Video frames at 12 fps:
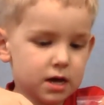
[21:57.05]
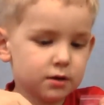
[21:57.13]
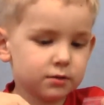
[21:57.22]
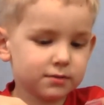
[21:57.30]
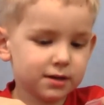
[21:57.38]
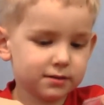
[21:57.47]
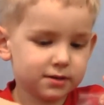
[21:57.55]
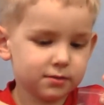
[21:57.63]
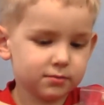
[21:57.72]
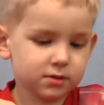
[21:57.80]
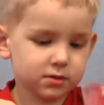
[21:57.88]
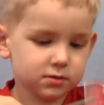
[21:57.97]
I
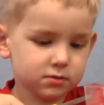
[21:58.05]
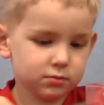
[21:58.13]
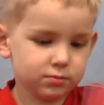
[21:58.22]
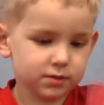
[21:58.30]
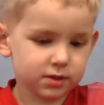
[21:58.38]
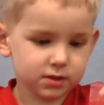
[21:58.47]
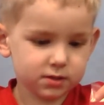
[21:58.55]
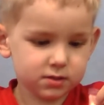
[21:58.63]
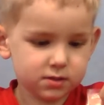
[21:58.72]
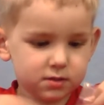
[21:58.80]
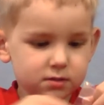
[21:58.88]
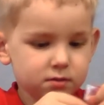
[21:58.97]
don't like doing
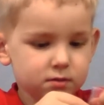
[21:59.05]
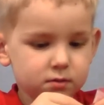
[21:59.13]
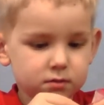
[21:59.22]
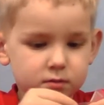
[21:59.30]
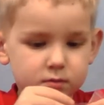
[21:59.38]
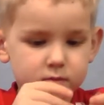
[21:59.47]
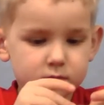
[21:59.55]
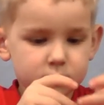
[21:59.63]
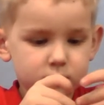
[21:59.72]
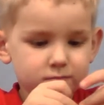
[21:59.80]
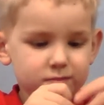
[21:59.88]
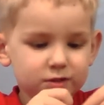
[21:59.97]
duplicates.
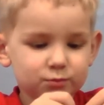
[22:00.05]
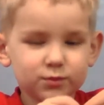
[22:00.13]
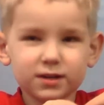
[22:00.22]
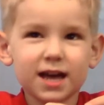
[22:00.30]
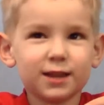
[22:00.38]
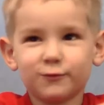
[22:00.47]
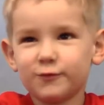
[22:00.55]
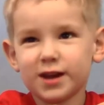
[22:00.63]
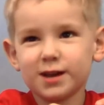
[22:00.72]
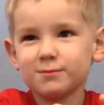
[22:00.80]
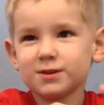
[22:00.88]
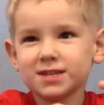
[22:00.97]
Maybe we're not
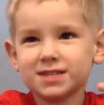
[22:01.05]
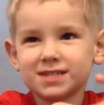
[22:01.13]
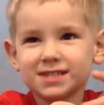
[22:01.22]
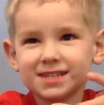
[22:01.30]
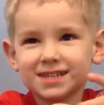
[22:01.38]
famous?